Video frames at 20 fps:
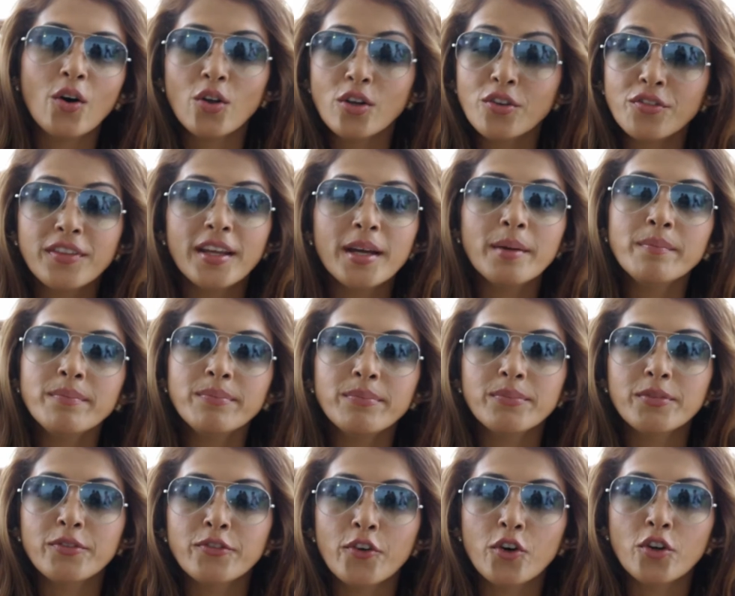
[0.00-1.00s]
all of them
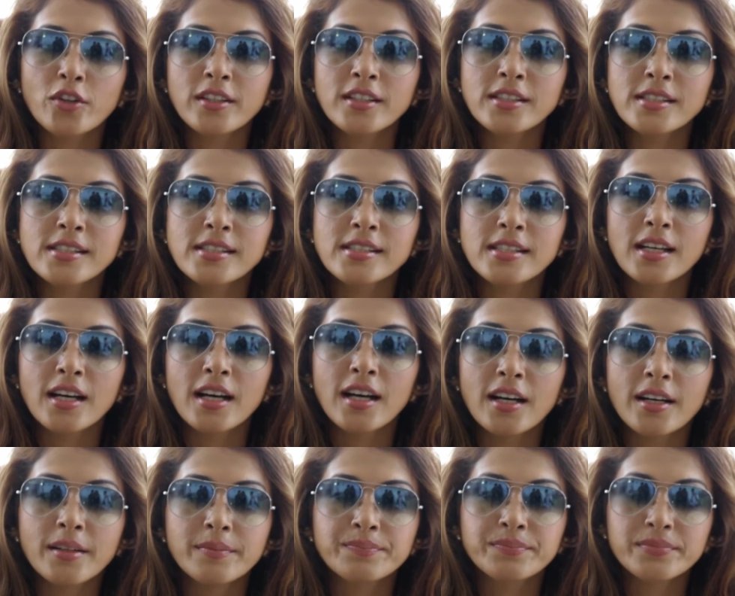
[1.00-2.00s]
for this,
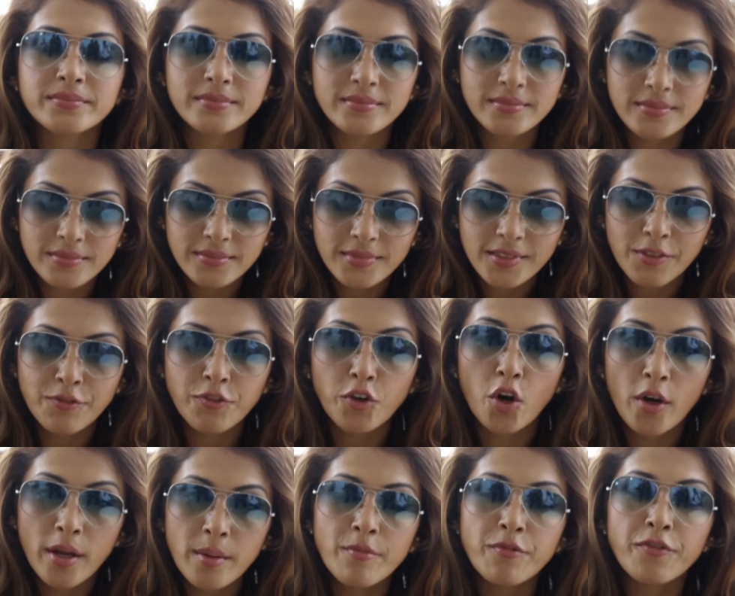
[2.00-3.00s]
um,
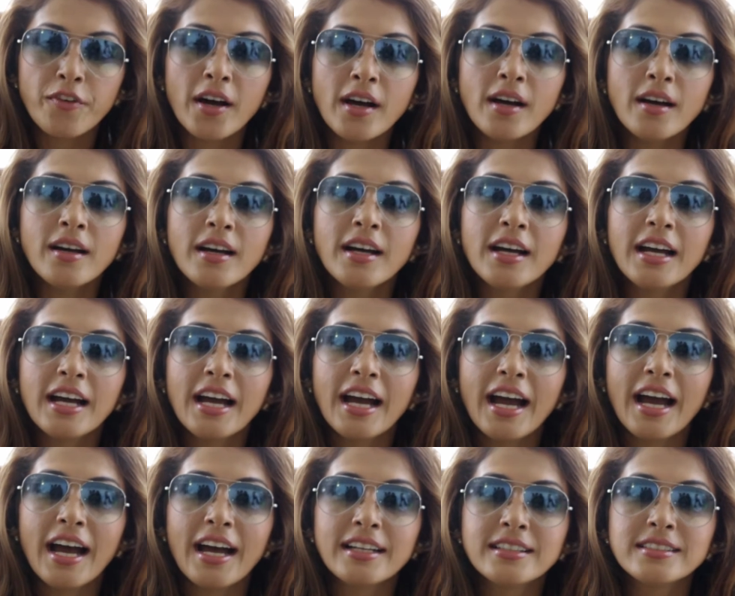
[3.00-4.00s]
for IMFFA
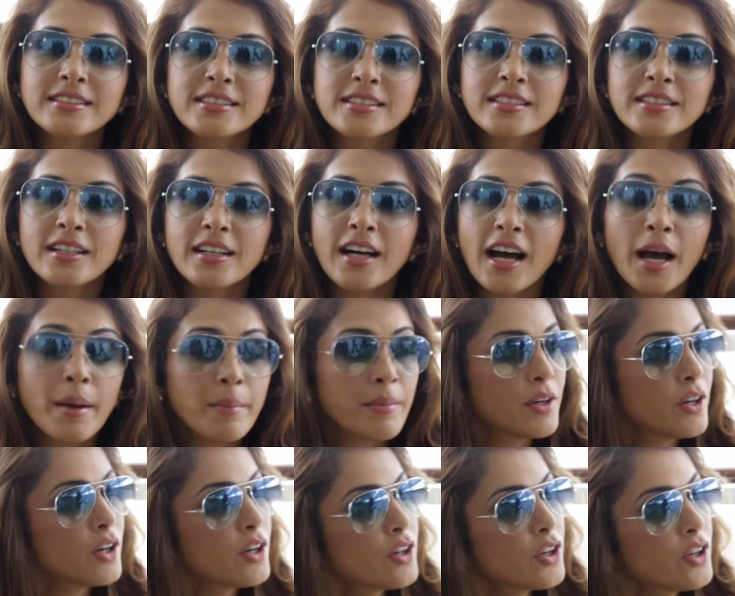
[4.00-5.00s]
and uh, I'm
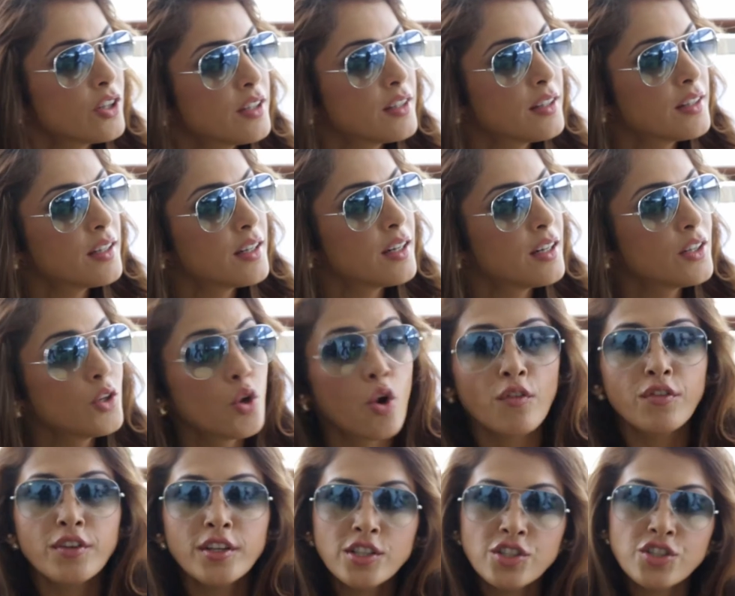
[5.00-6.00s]
here on the
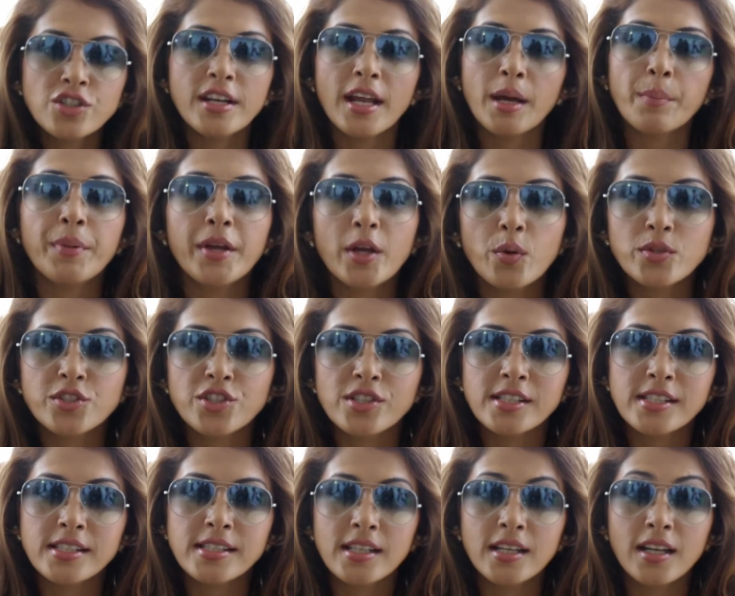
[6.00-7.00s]
Norwegian Epic which
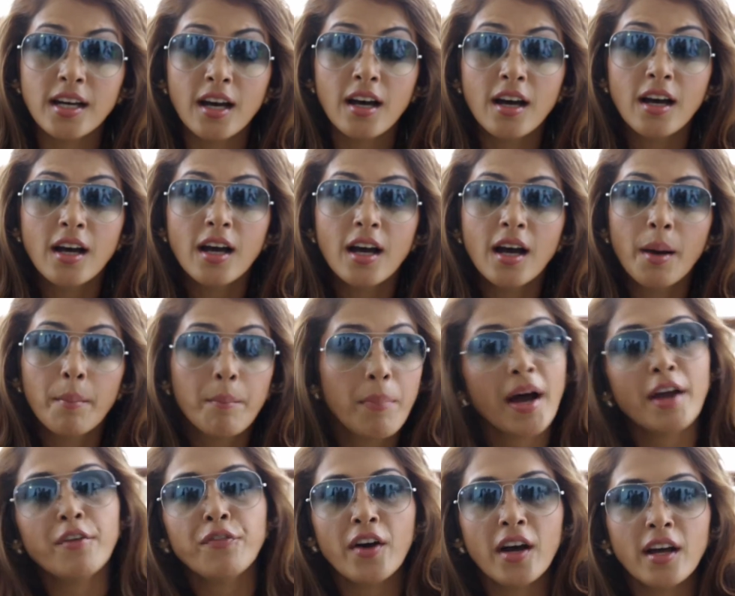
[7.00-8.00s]
is uh,
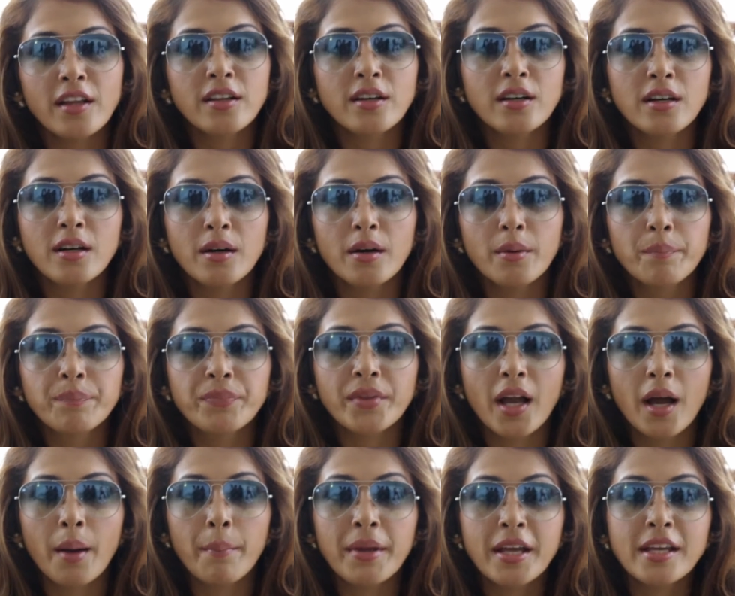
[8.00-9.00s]
by far
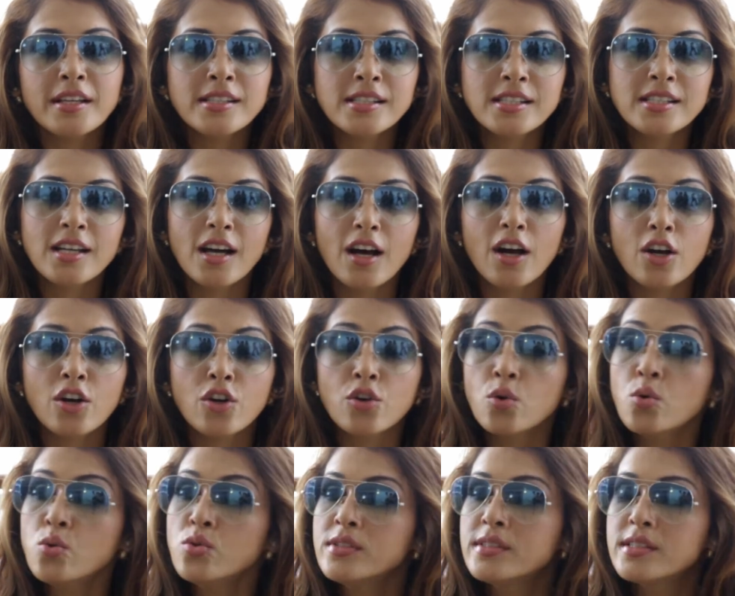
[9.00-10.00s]
the uh, biggest uh,
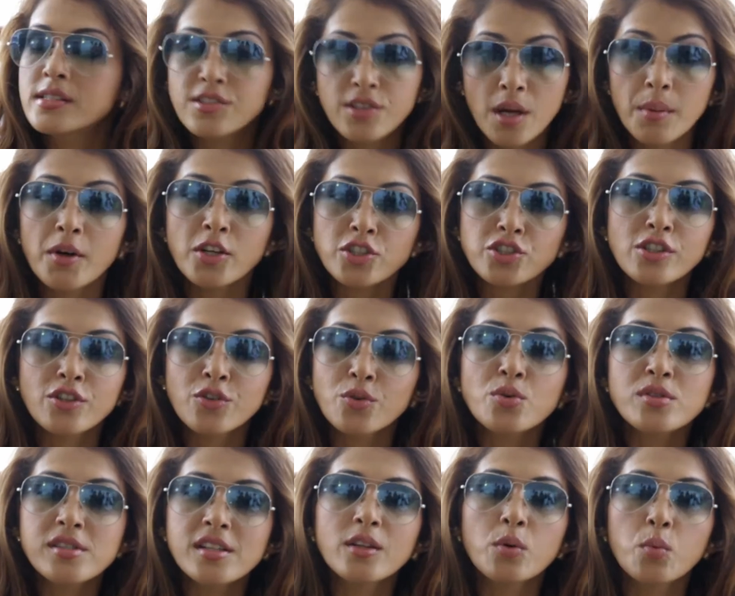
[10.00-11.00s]
cruise, commercial
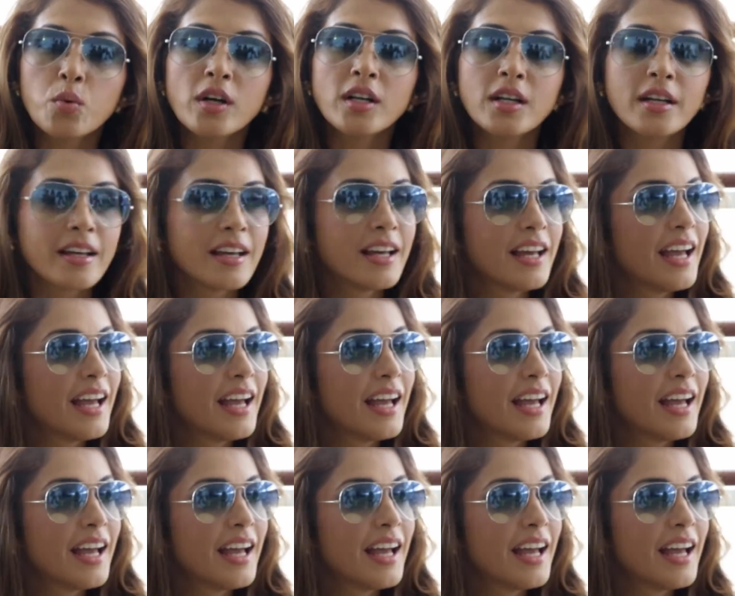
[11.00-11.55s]
cruise in the world